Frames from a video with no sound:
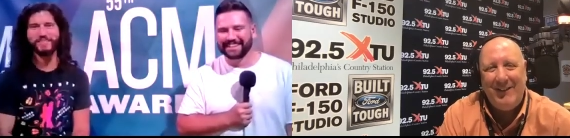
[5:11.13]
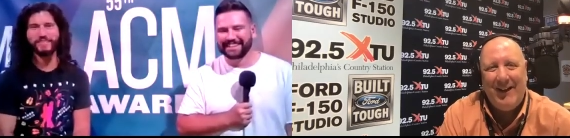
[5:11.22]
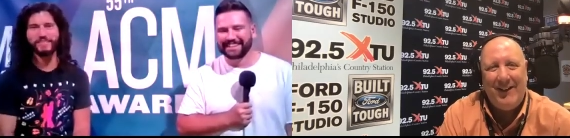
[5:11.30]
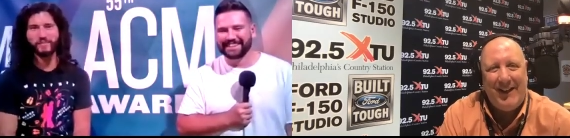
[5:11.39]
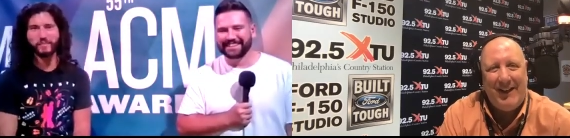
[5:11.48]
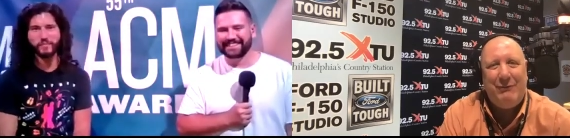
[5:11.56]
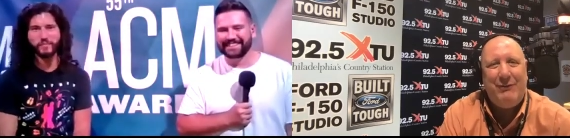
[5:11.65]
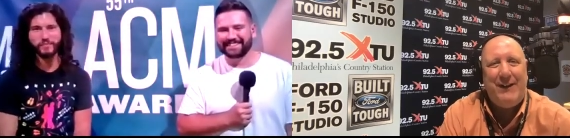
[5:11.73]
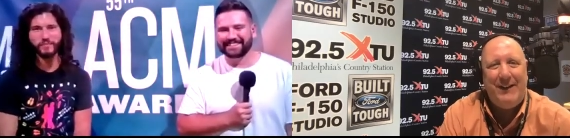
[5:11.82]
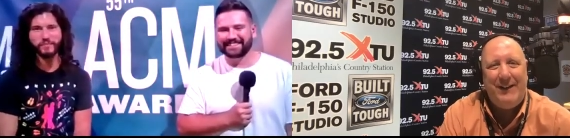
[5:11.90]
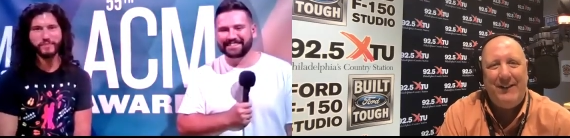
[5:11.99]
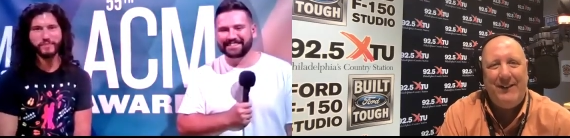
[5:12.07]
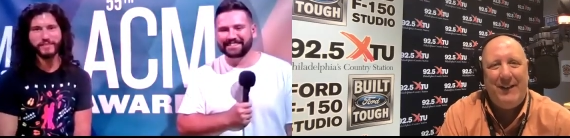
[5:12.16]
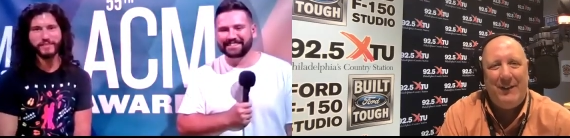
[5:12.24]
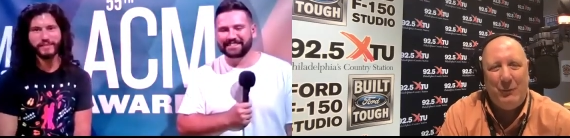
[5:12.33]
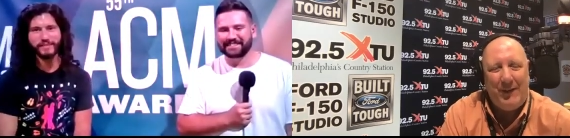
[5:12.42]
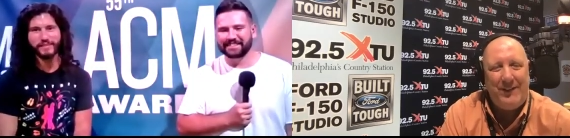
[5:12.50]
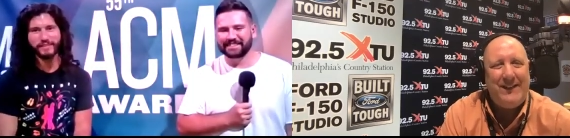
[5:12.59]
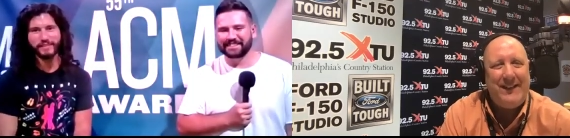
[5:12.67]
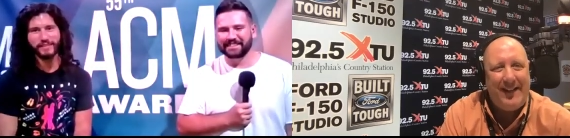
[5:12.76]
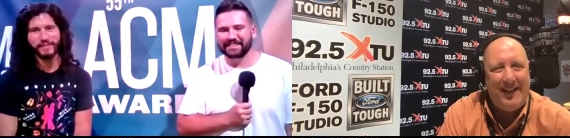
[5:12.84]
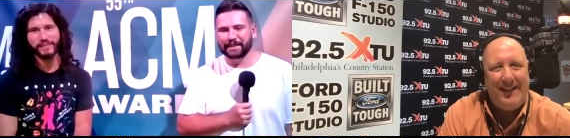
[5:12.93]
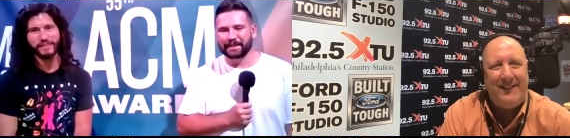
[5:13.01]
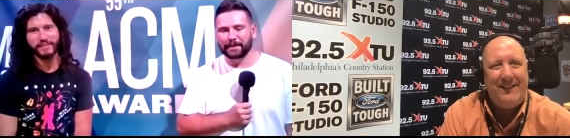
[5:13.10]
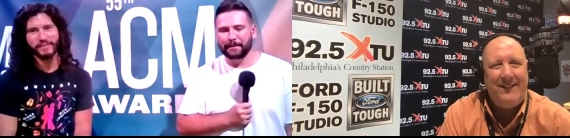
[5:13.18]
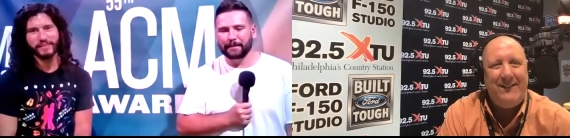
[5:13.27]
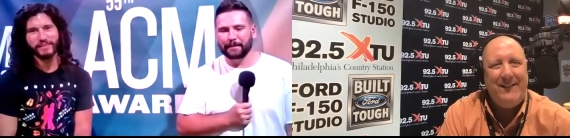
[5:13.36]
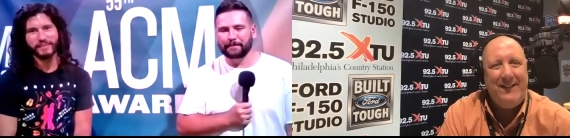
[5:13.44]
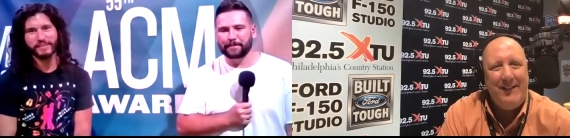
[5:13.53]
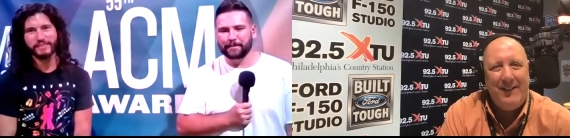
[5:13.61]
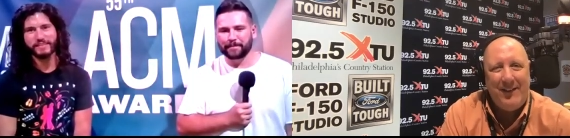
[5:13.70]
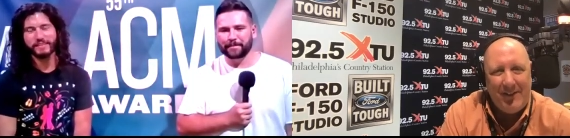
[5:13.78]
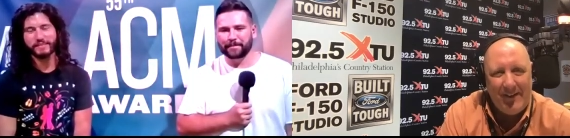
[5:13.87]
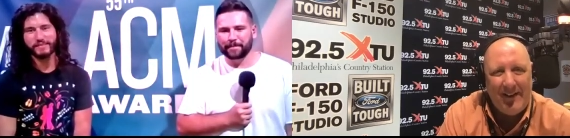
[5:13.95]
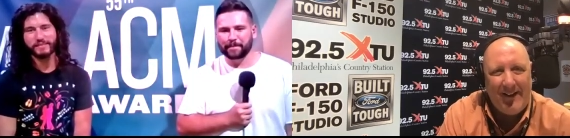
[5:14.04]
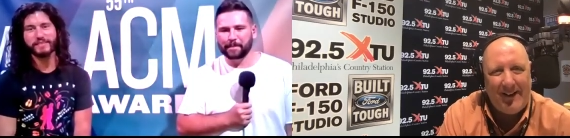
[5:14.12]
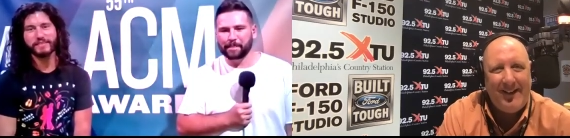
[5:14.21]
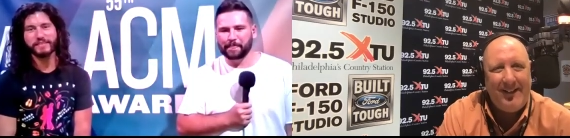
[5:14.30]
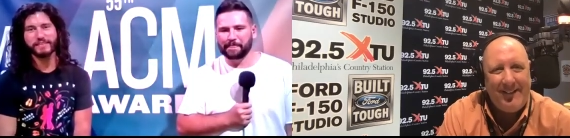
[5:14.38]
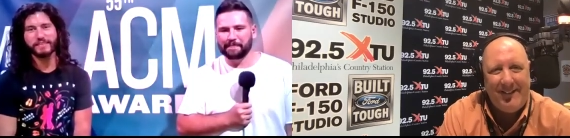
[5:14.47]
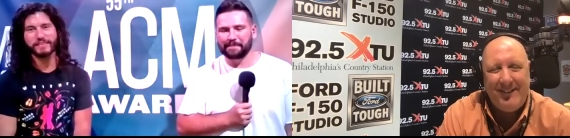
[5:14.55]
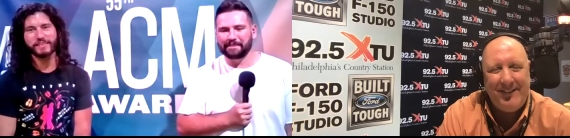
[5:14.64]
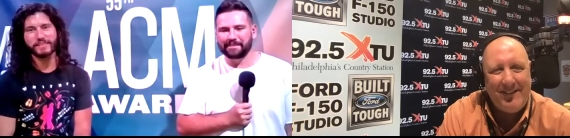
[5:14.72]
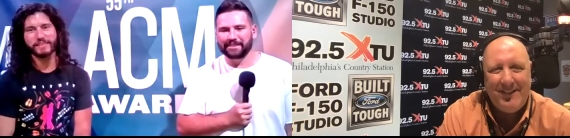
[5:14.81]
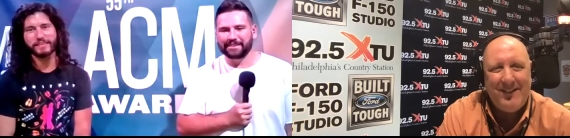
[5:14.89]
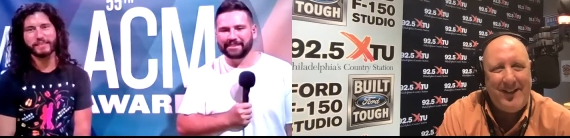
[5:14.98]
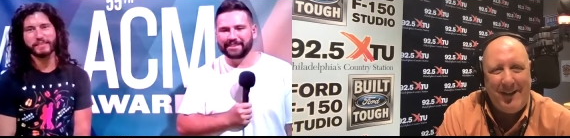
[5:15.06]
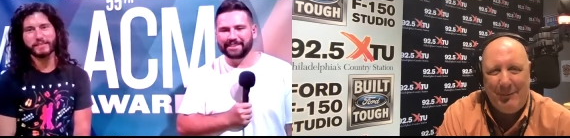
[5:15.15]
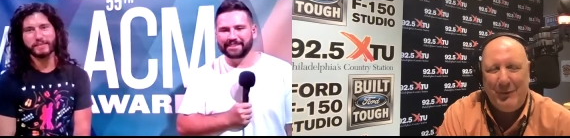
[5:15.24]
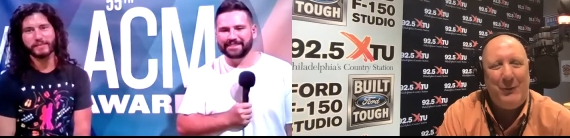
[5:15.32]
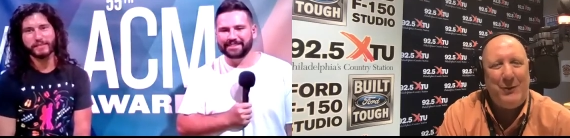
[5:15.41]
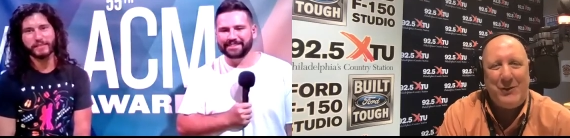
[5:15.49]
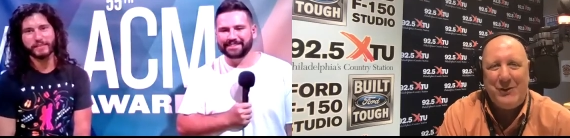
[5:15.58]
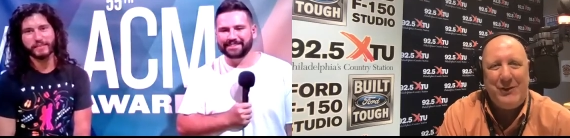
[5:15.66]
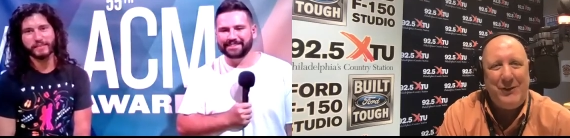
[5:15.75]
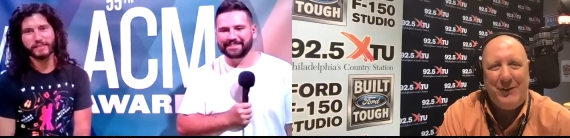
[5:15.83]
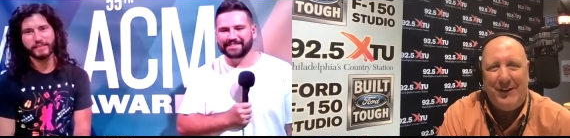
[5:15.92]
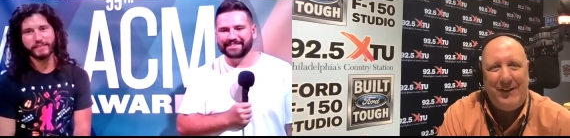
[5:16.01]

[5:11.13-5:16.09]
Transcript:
Speaker 1: guys have fun on on Wednesday night, and good luck, and keep doing what you're doing.